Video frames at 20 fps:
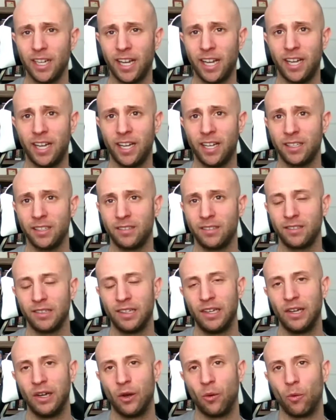And
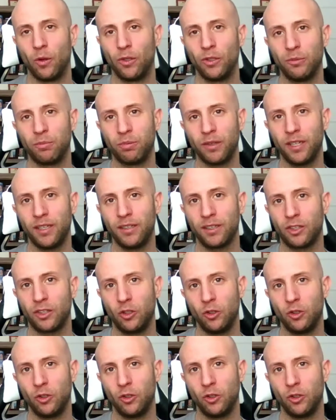when you play in the
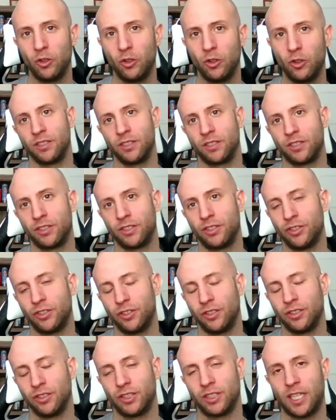queue in JHL, it's
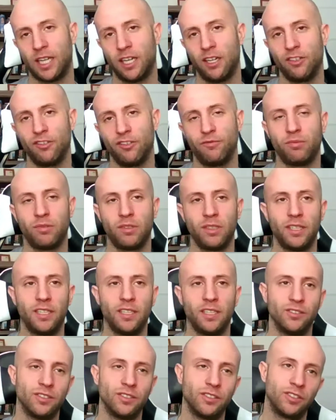a certain style of
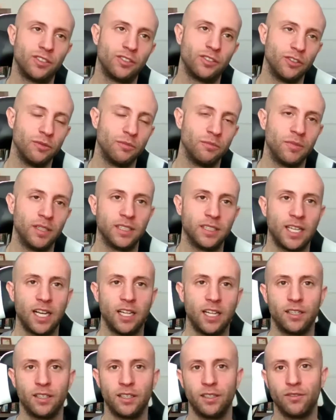play. There's a certain
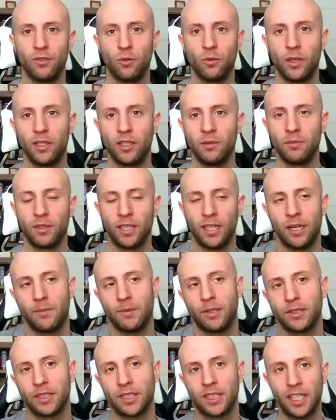mentality of the way they play. And I'm
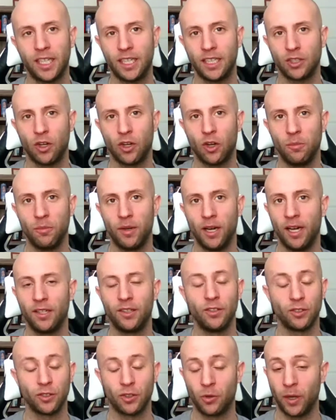not saying it's all
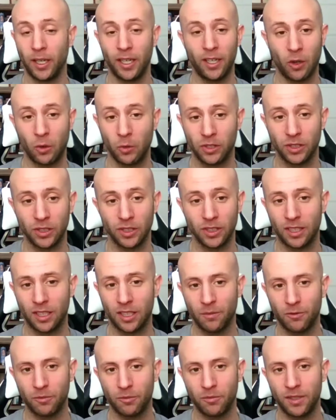bad. There's great coaches that
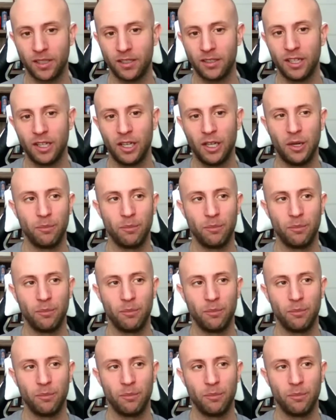come from there.